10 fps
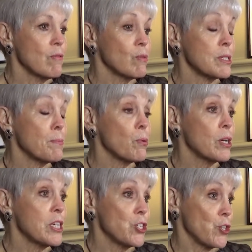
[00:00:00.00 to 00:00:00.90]
was
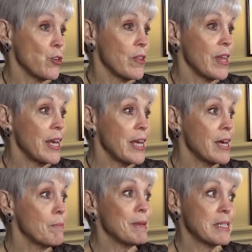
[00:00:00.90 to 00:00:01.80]
pretty sure that he
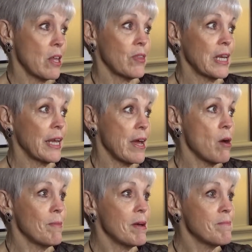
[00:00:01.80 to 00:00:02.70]
had mesothelioma